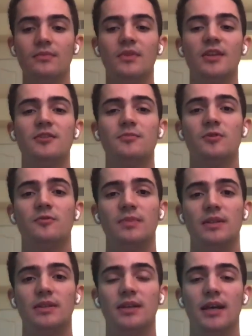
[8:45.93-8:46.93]
This
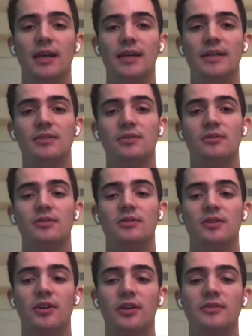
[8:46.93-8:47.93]
movement is called
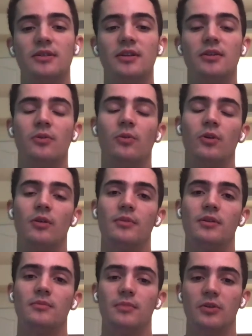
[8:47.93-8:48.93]
circular
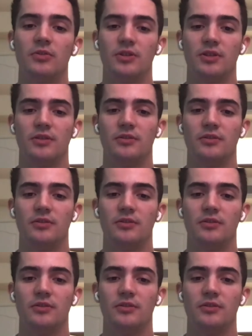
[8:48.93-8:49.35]
orbital motion.